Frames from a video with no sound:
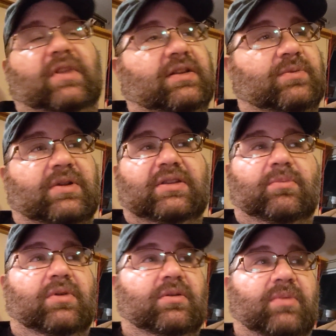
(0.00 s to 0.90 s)
That's why Tim
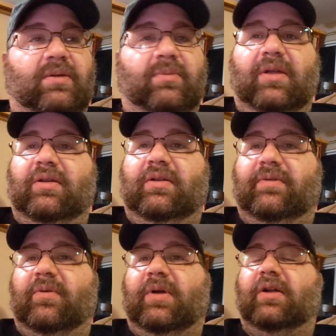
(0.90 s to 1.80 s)
Burton married her
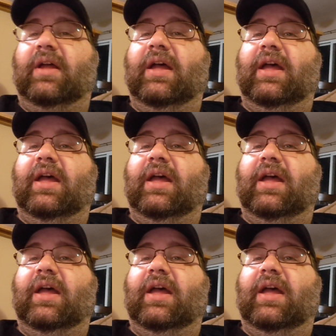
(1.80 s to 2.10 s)
for a while.